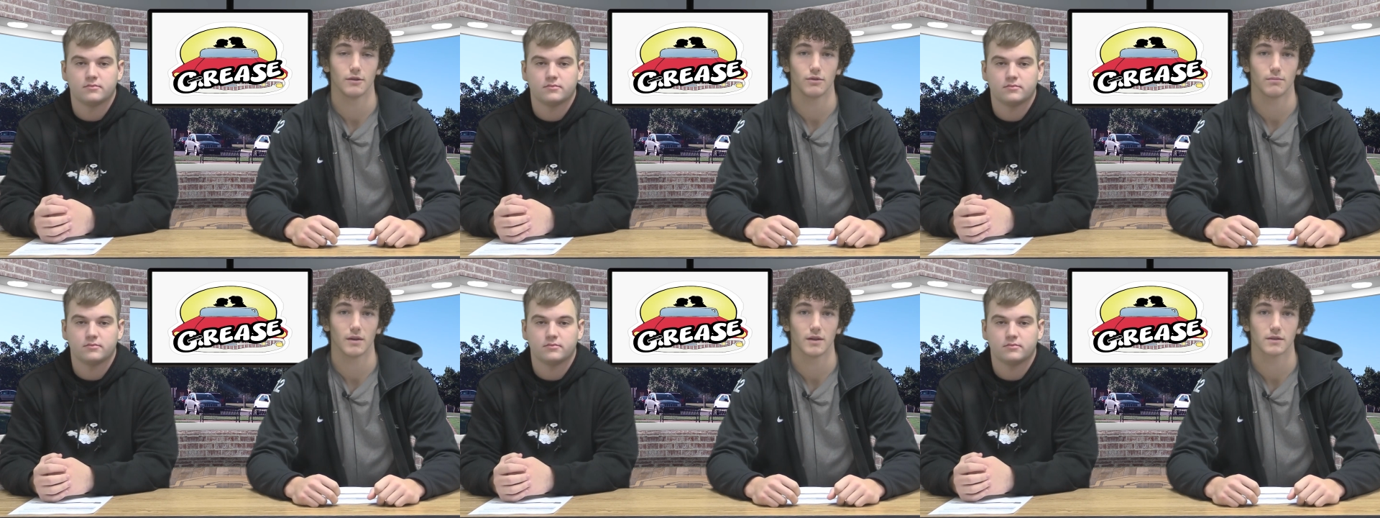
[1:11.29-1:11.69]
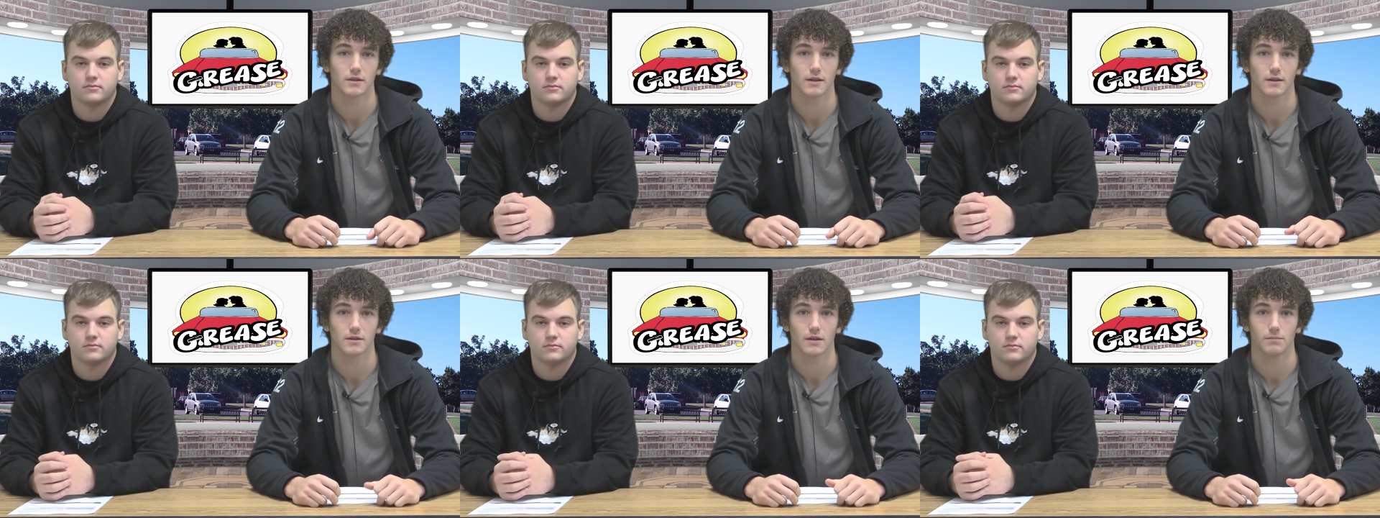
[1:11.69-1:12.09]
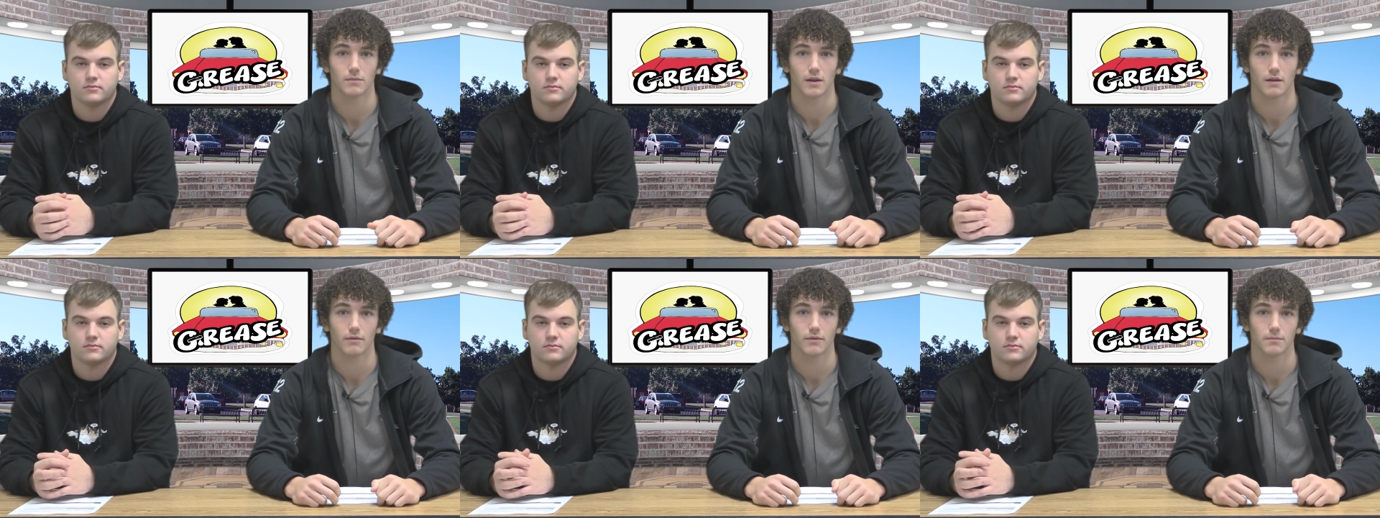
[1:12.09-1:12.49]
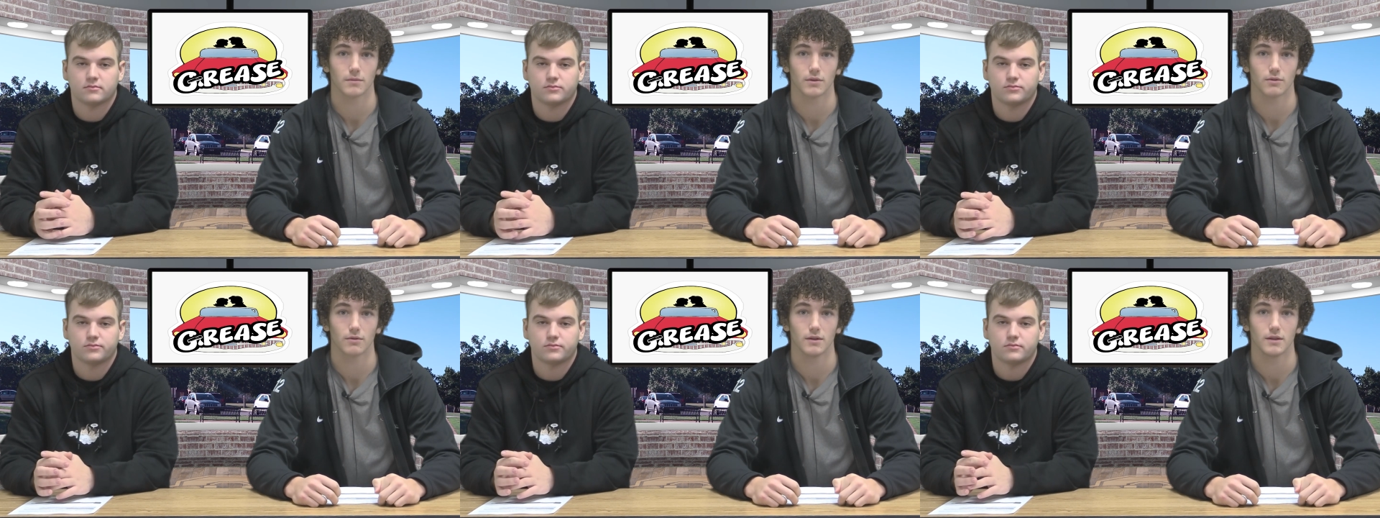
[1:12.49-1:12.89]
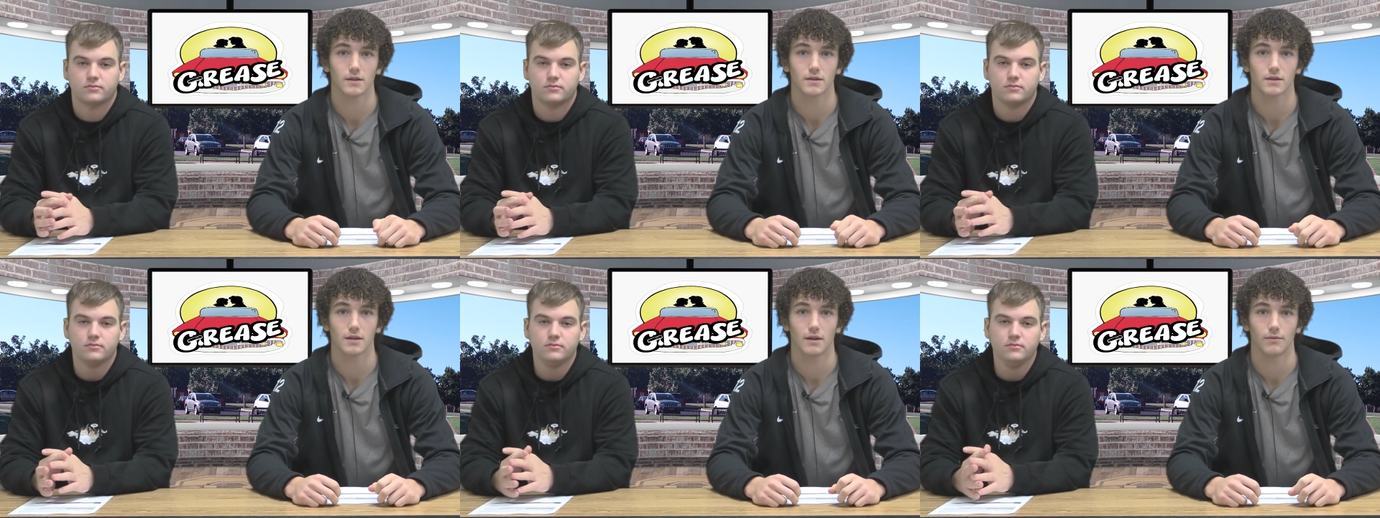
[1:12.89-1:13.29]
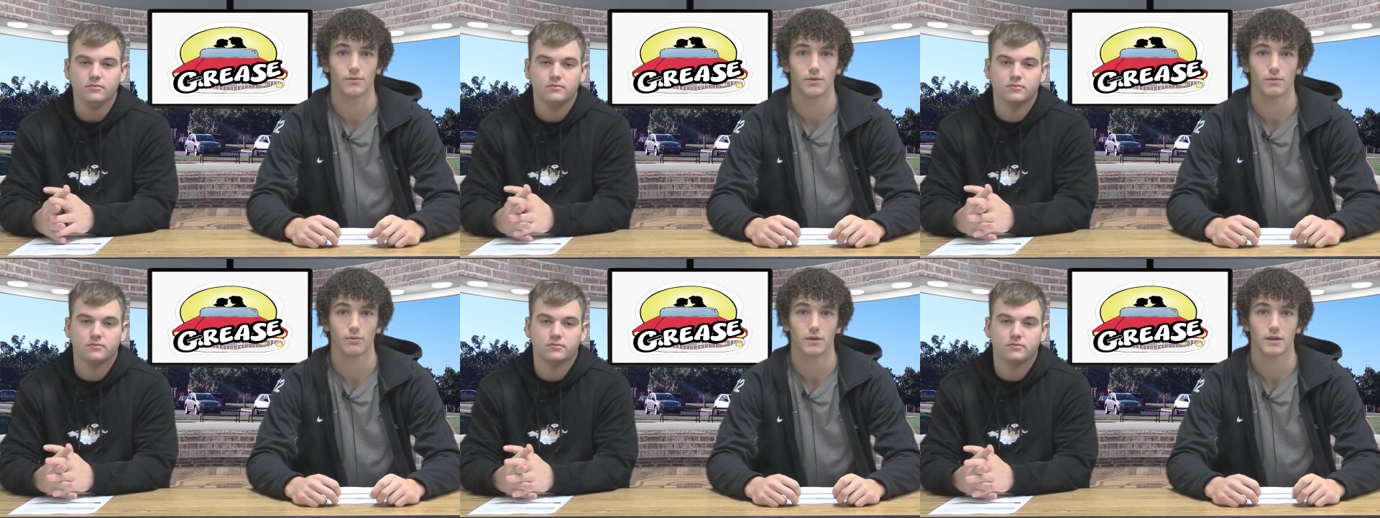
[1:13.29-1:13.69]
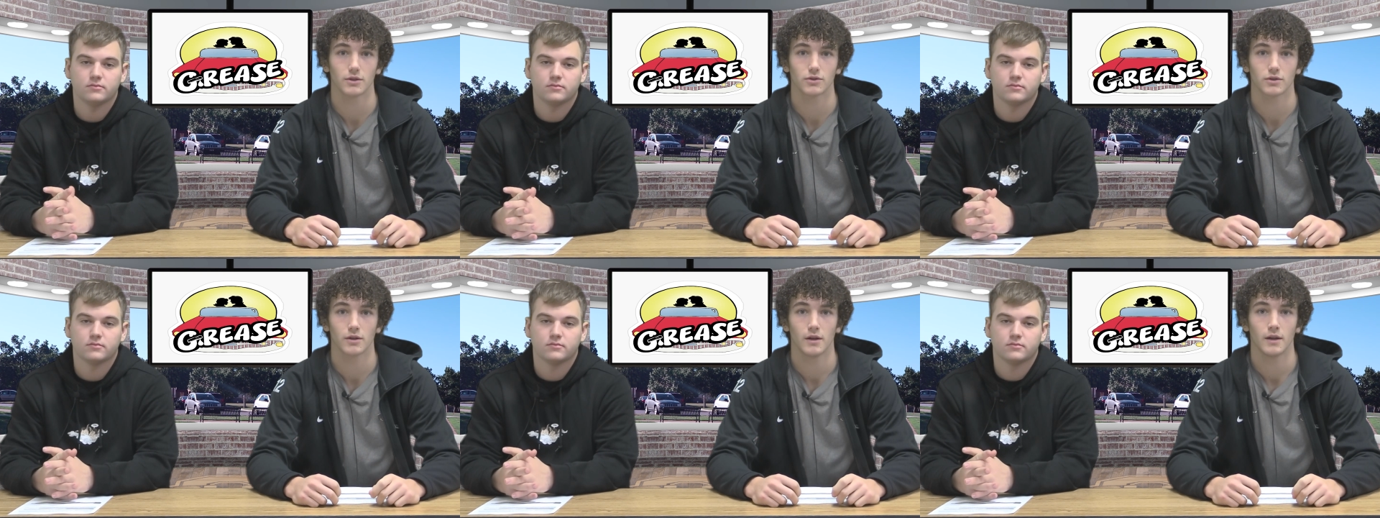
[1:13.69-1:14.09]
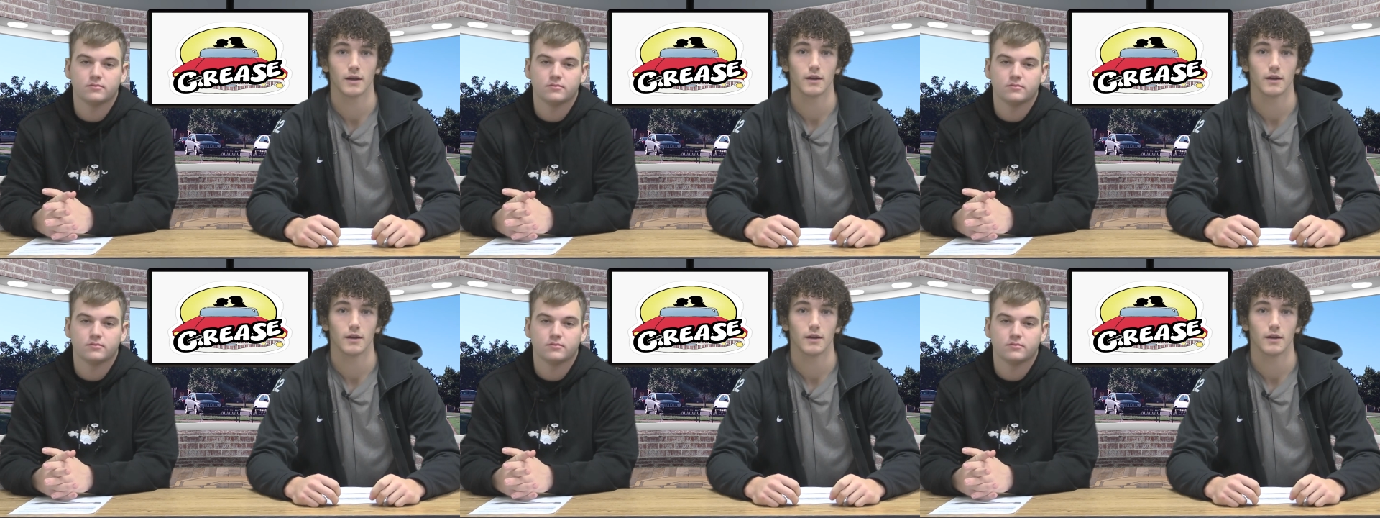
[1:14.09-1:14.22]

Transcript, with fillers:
Speaker 1: You may sing something from Grease if you wish.